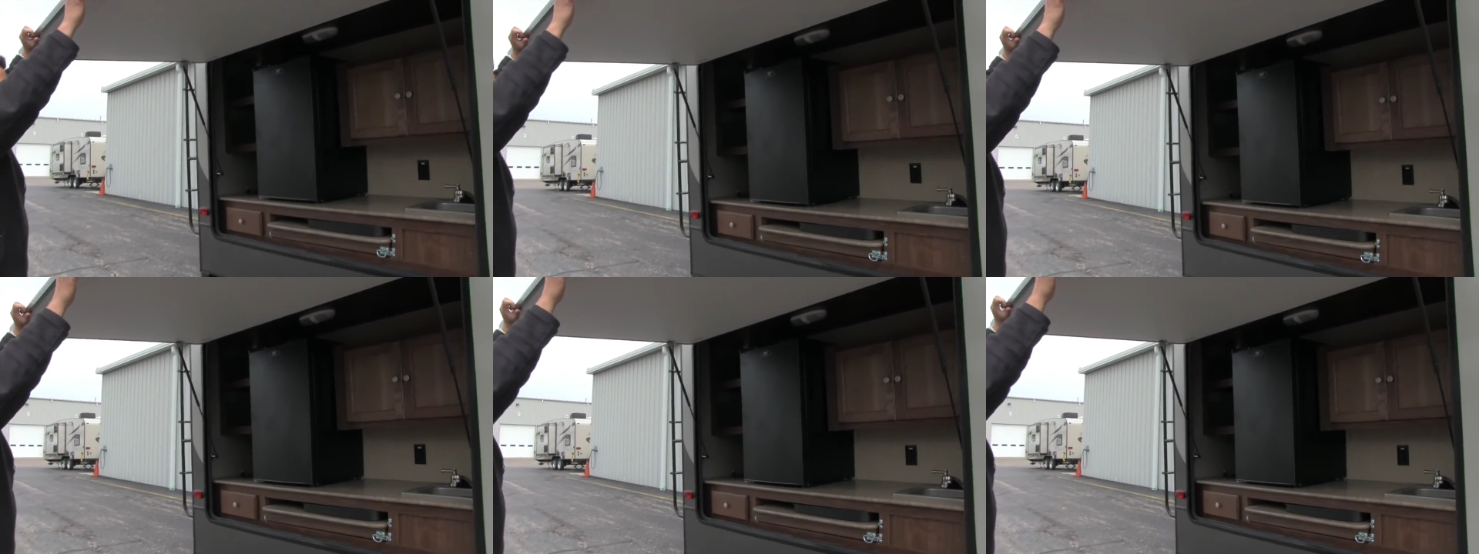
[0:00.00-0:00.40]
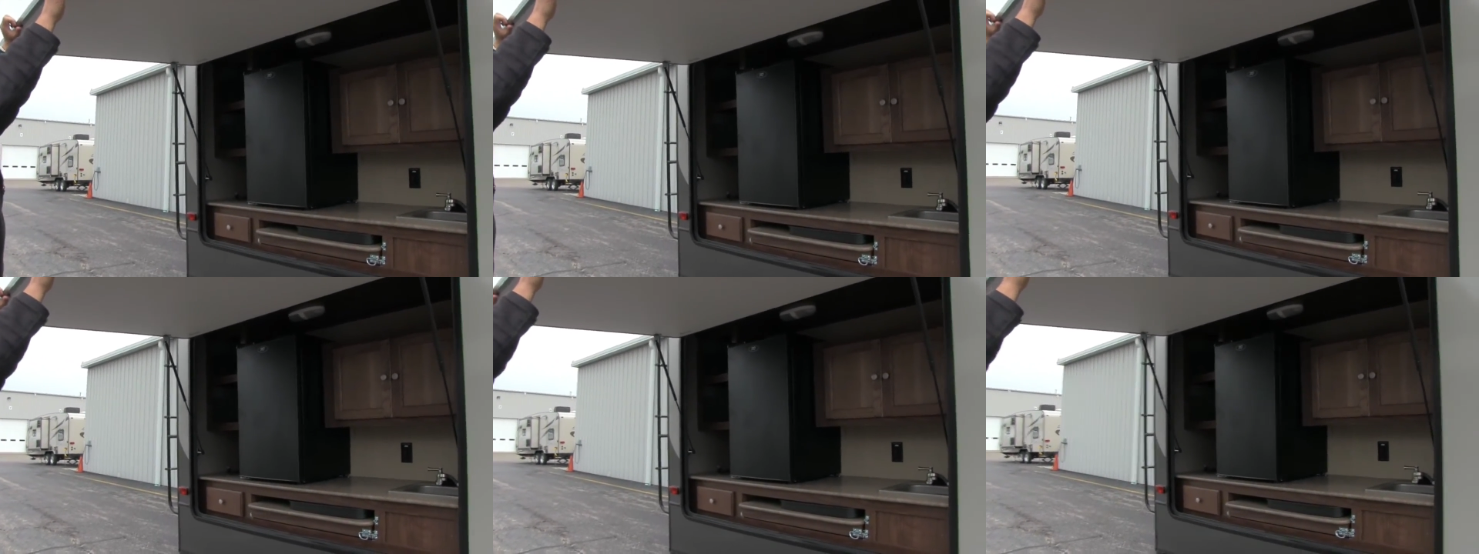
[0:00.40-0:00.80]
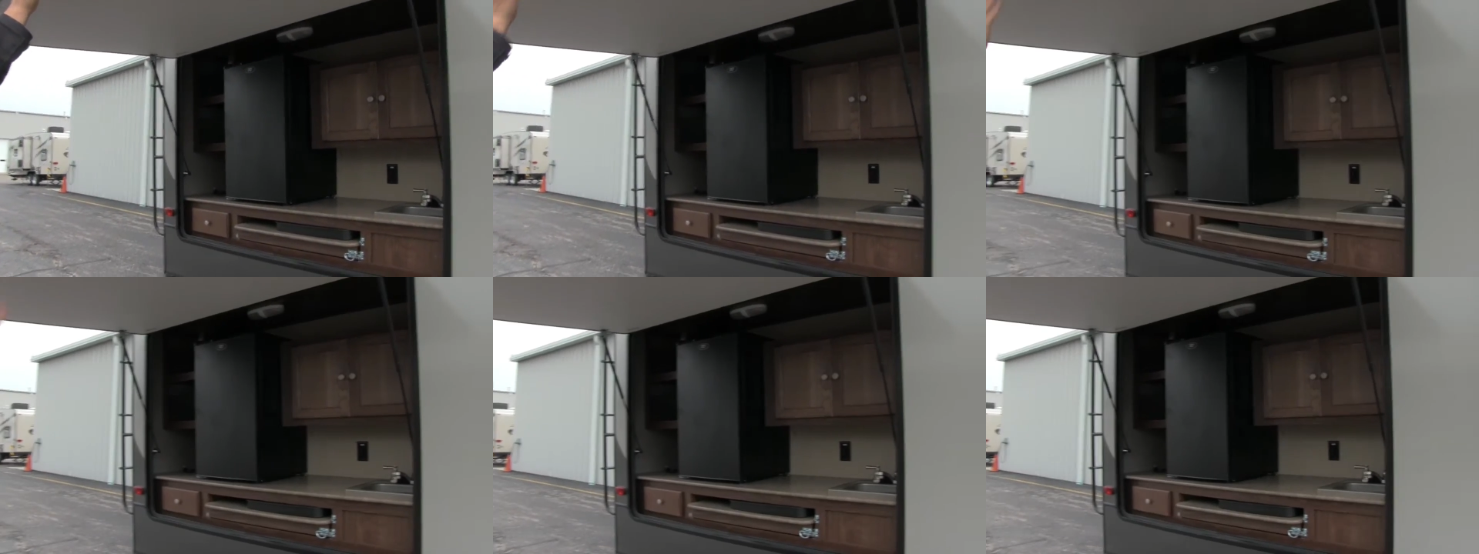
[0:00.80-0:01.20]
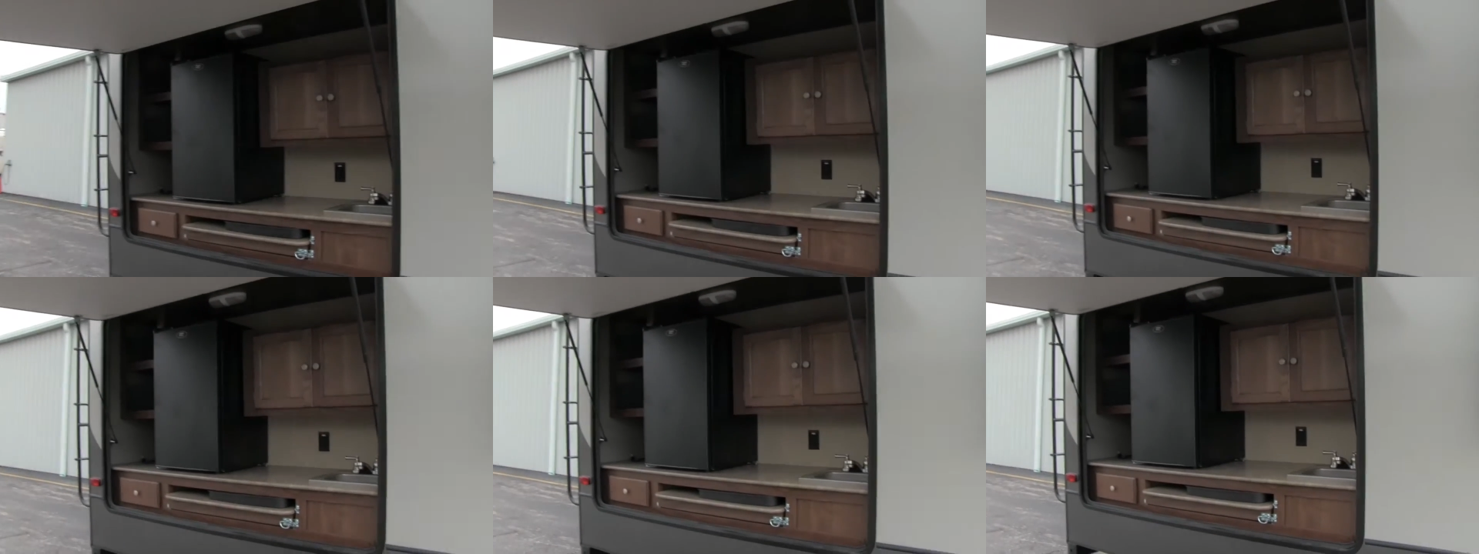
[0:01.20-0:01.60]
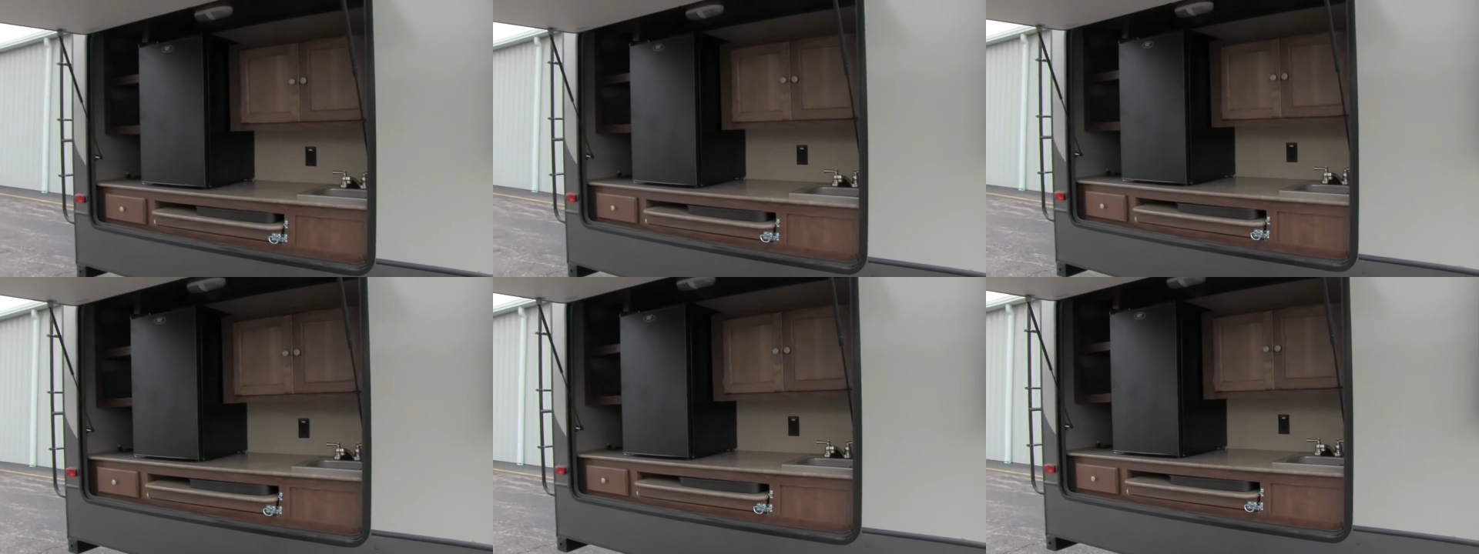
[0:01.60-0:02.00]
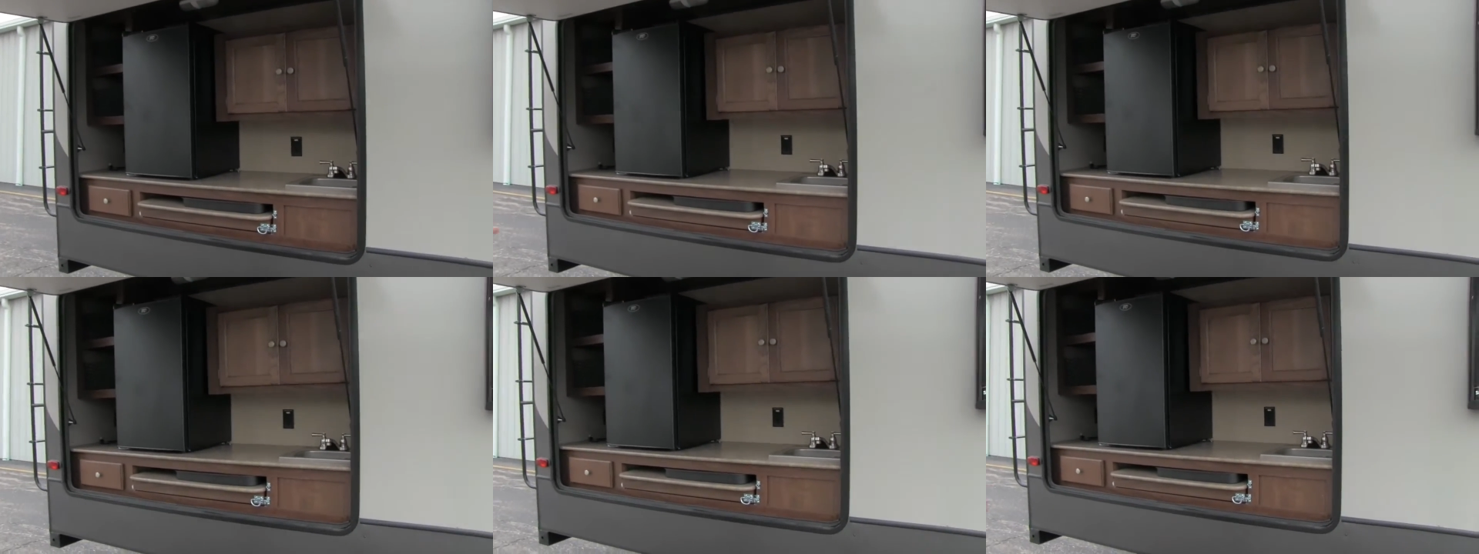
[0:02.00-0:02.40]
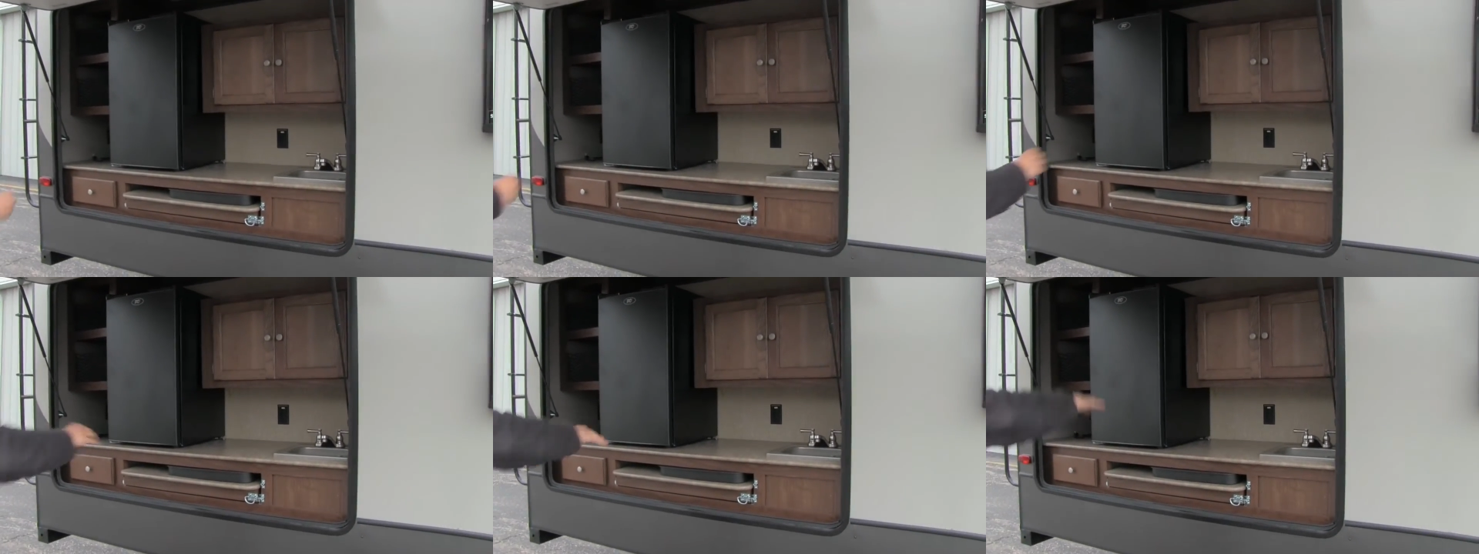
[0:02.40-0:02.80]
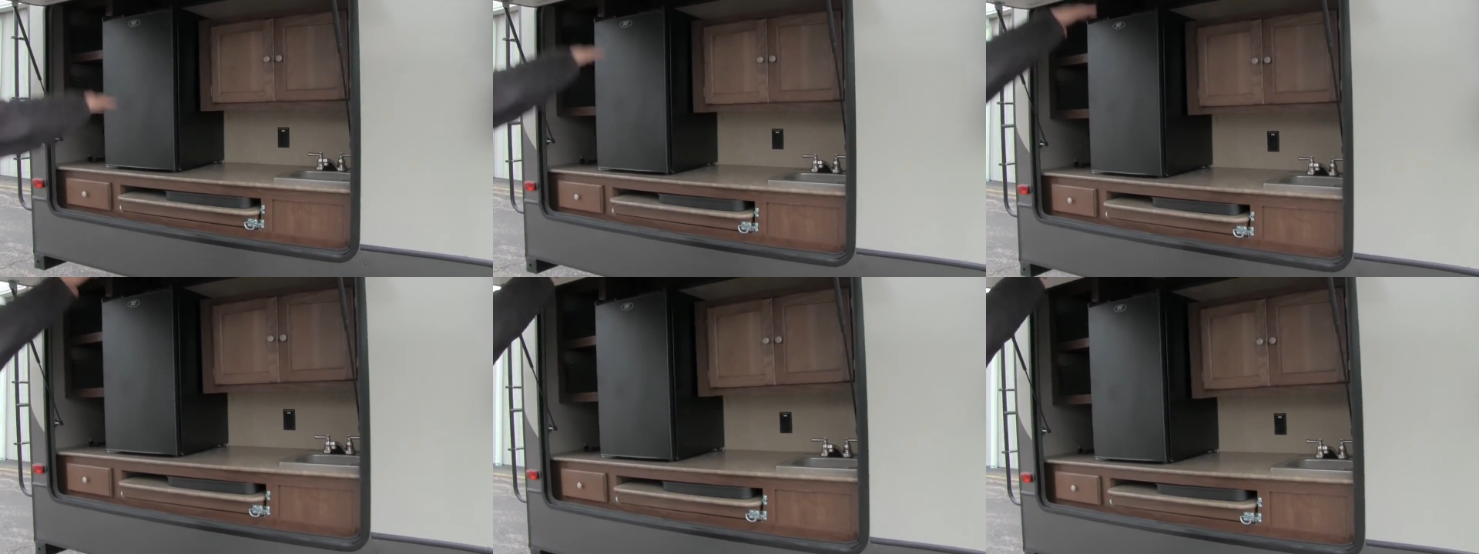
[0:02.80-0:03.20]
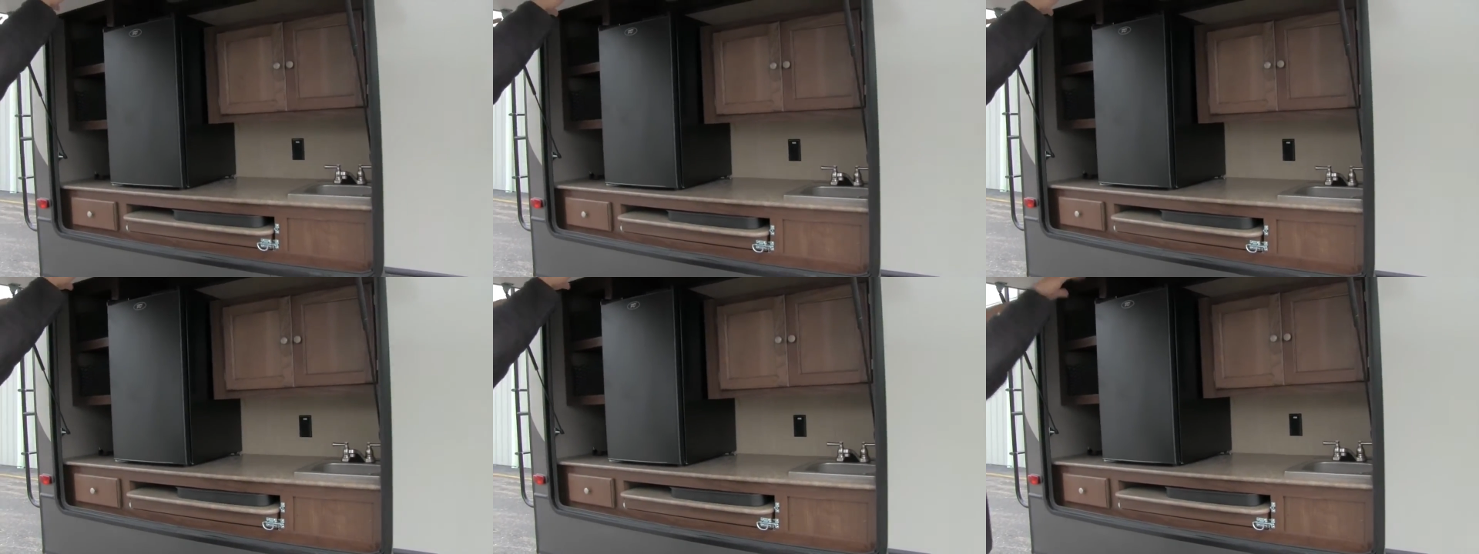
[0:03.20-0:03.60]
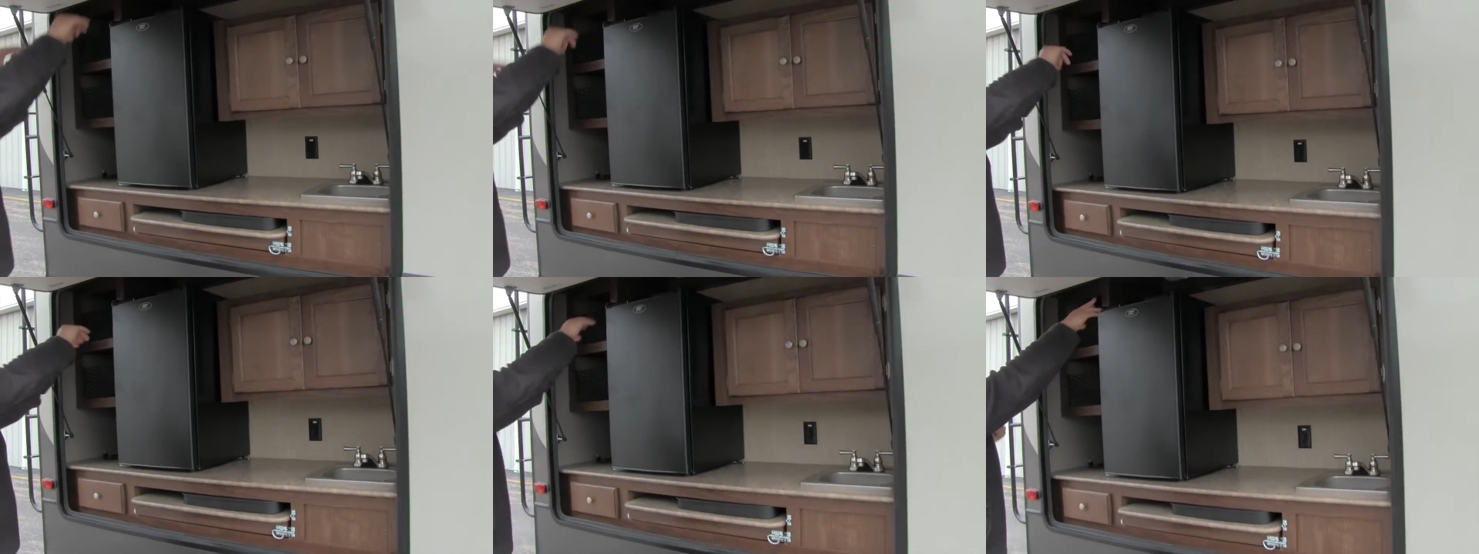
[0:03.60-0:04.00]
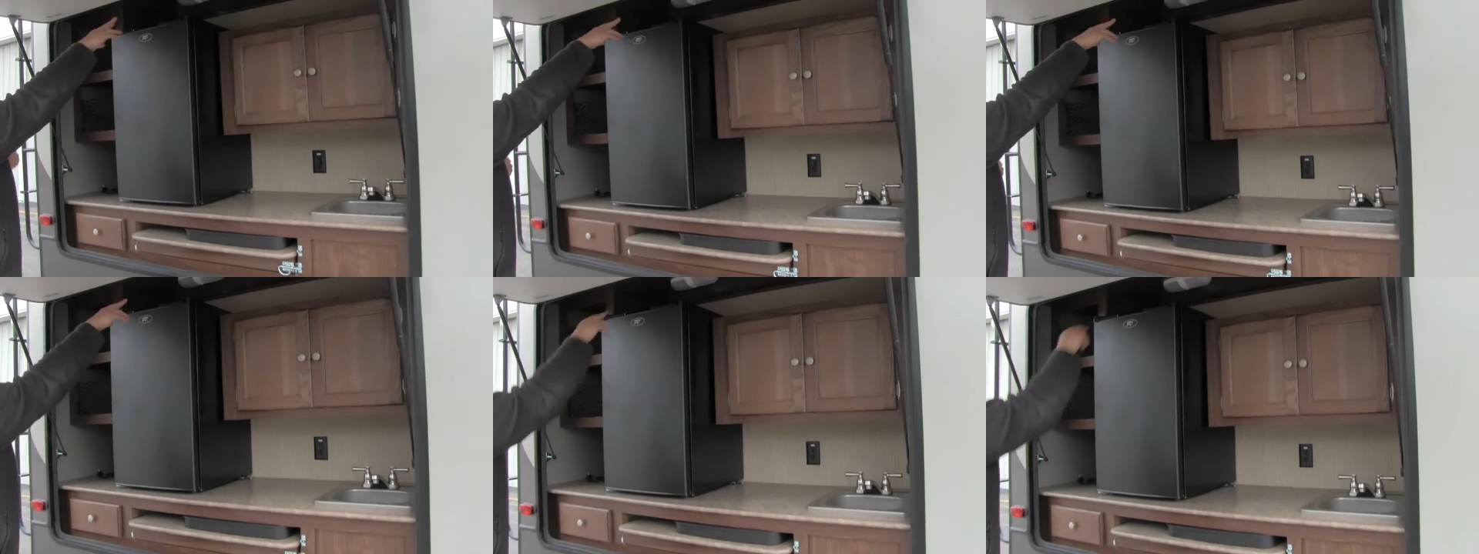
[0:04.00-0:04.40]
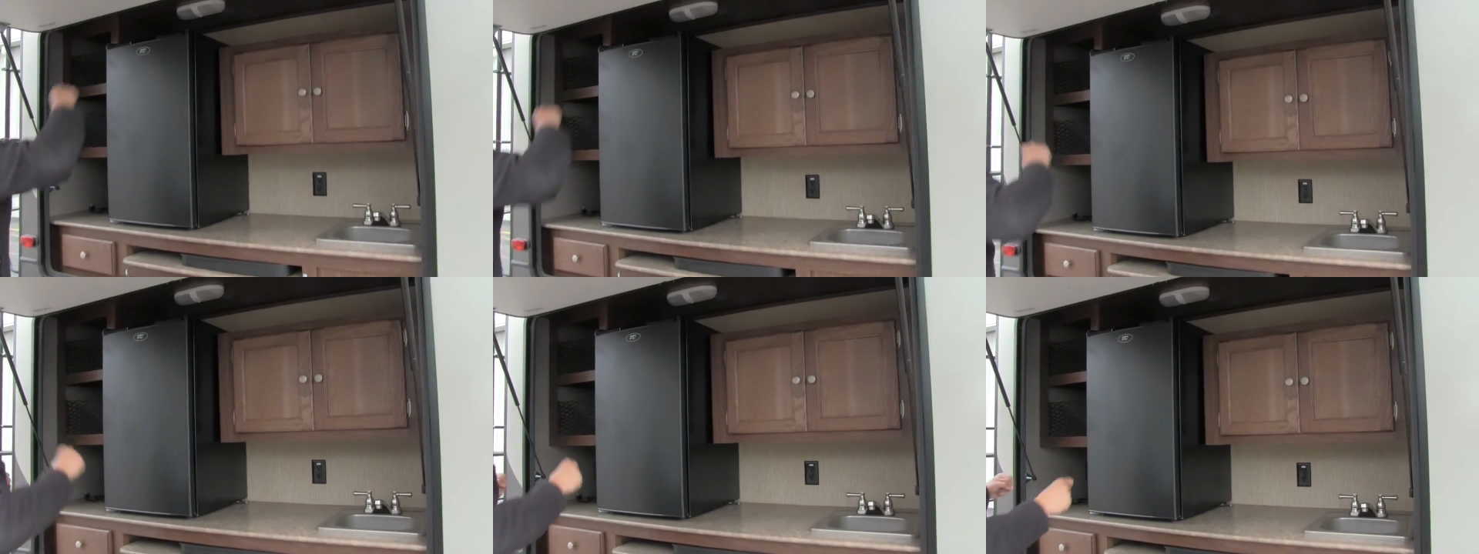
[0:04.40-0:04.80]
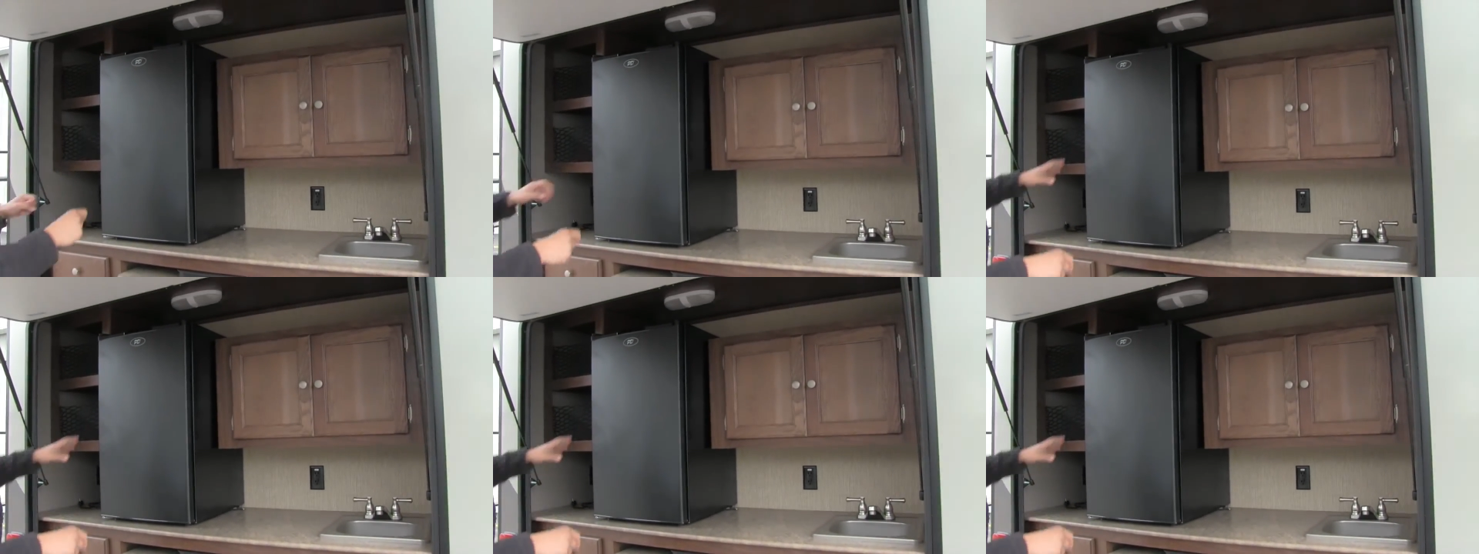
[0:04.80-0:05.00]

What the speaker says: [unreadable: no face in view]